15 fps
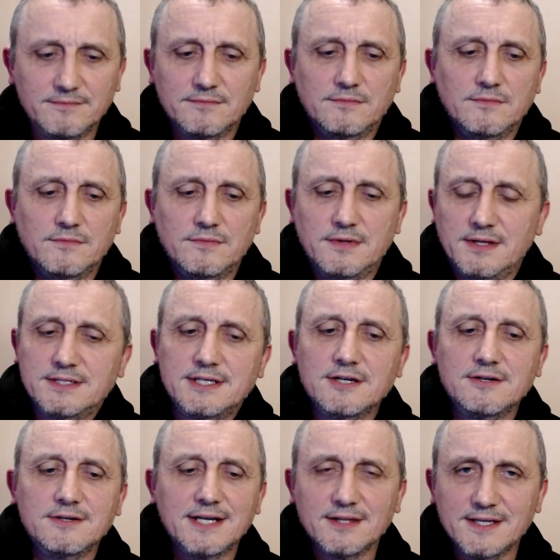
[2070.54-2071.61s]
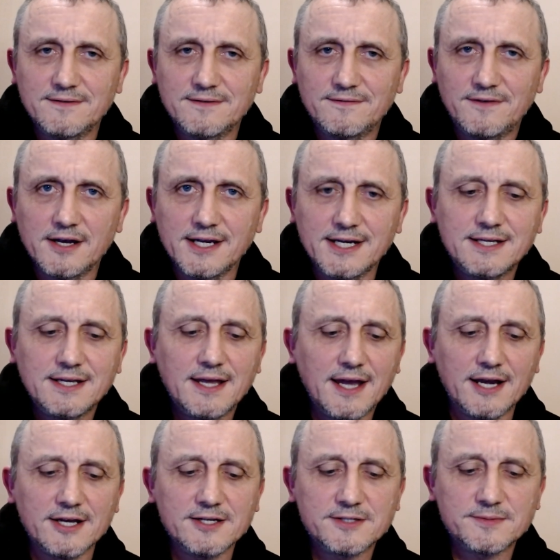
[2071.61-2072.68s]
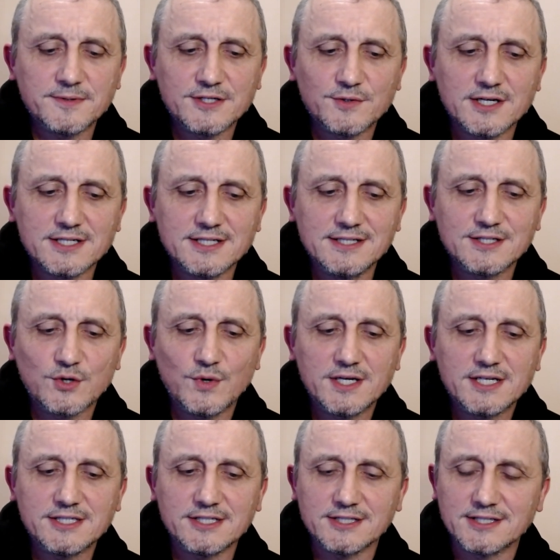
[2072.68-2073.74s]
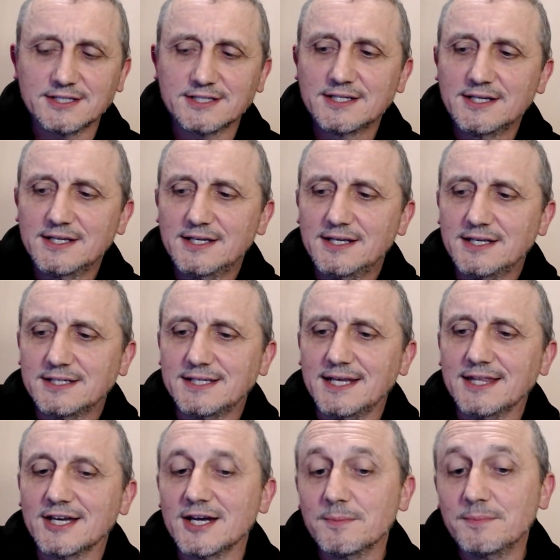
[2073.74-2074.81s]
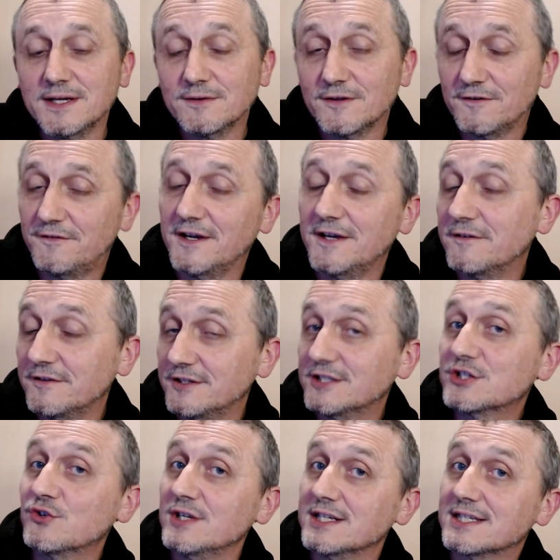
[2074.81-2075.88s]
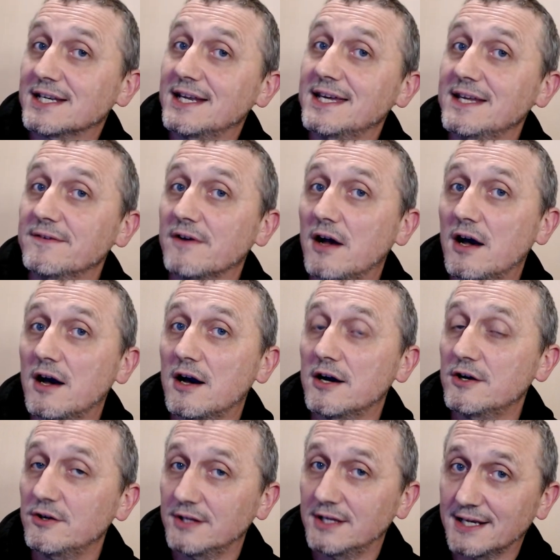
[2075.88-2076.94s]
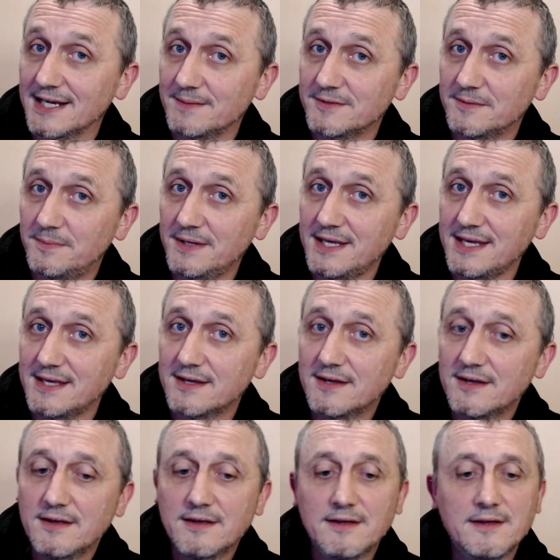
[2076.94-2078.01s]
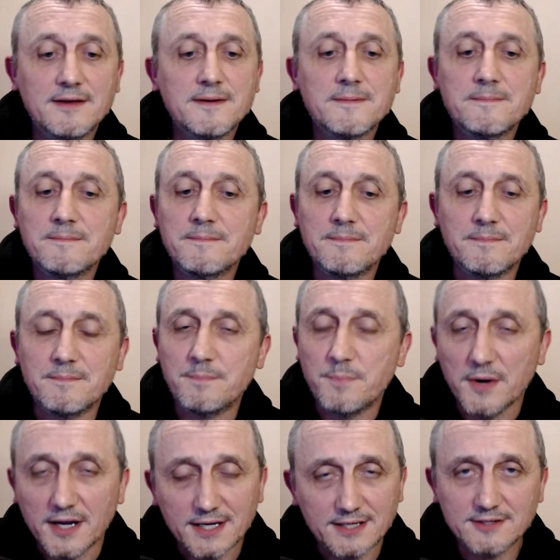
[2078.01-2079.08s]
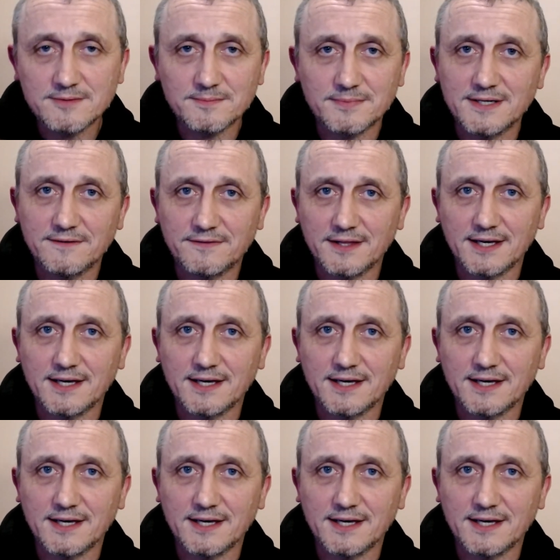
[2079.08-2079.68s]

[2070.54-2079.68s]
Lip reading: There's no doubt they've lied. And I'm supposed to answer these questions saying that I believe the faithful and discreet slave are who they claim to be. But I don't believe that.